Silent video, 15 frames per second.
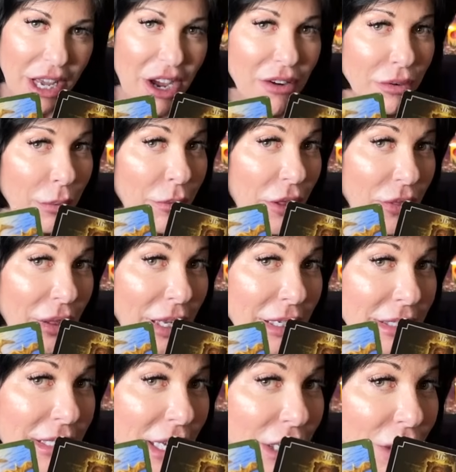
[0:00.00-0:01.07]
from the
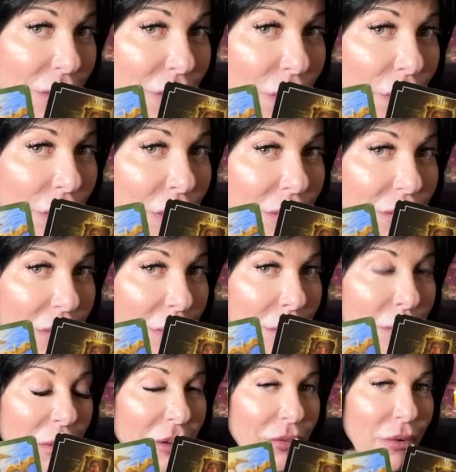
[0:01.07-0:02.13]
things that you've learned
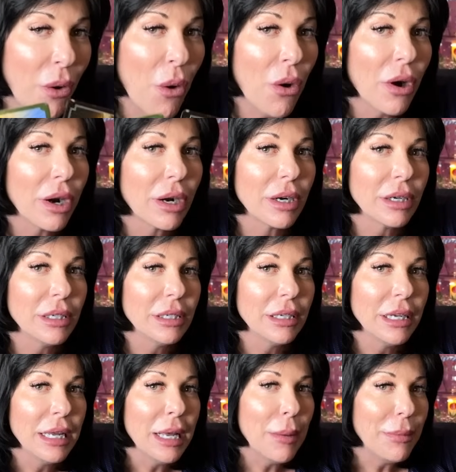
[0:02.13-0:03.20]
from before,
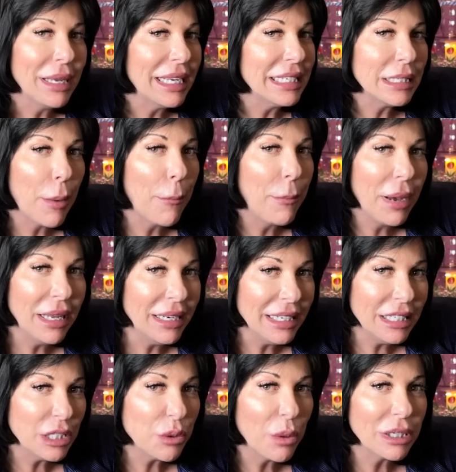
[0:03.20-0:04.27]
because
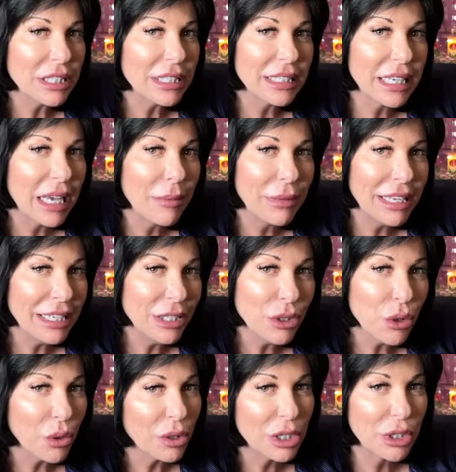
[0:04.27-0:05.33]
abundance wants to come in
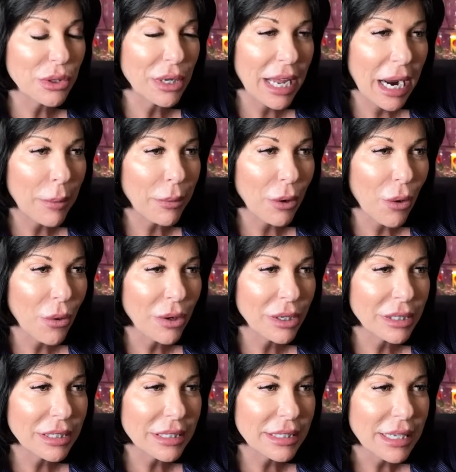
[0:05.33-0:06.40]
towards you,
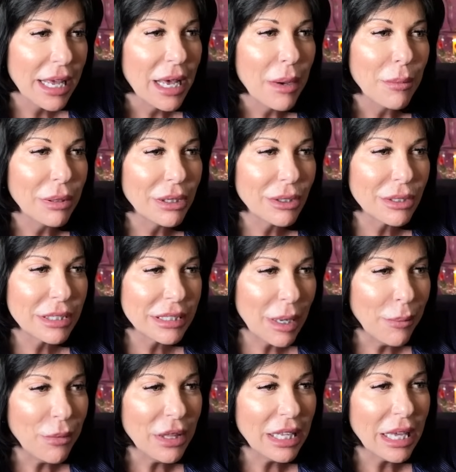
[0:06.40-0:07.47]
Capricorns, but there's
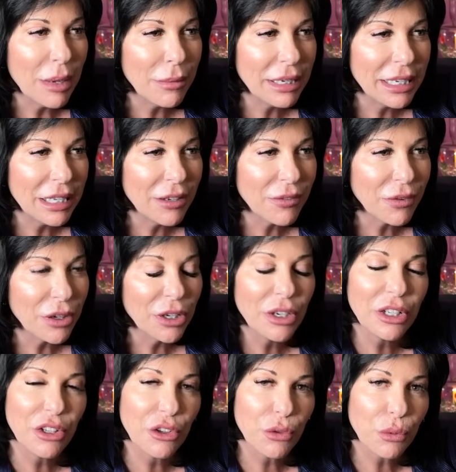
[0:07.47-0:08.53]
something coming in for you to
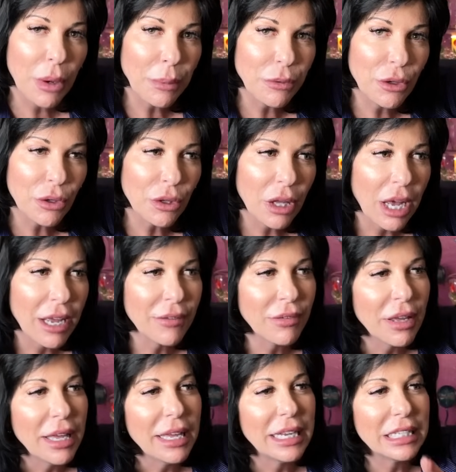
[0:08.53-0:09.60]
disrupt your life,
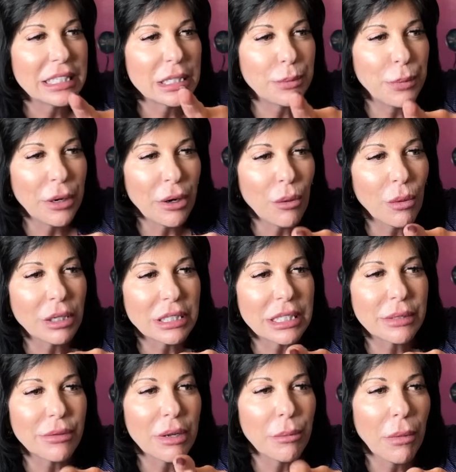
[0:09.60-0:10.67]
and spirit wants
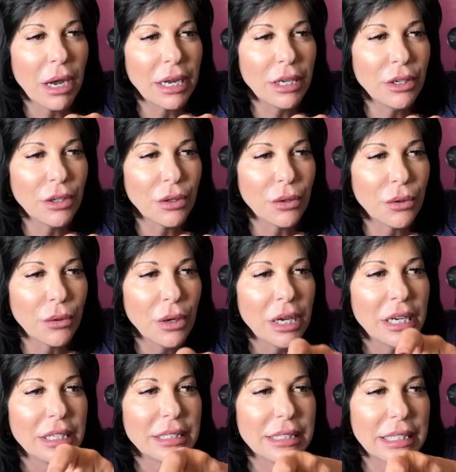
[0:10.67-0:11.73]
to remind you
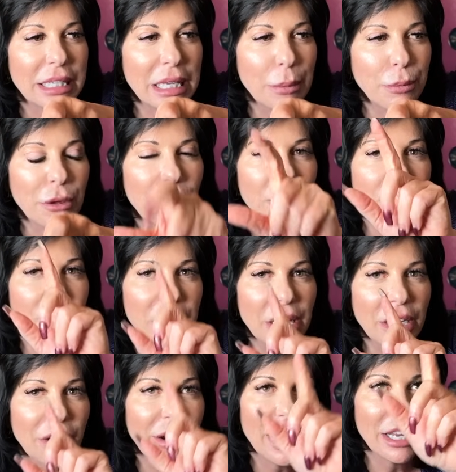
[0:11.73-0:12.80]
to keep your
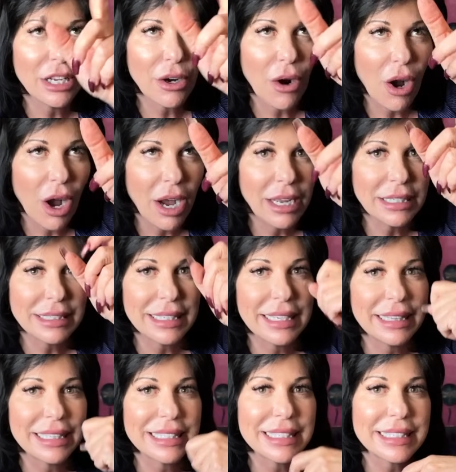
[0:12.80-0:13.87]
finger and your eyes
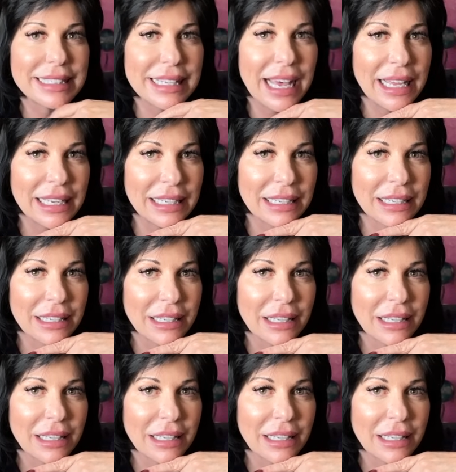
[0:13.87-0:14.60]
in the sun,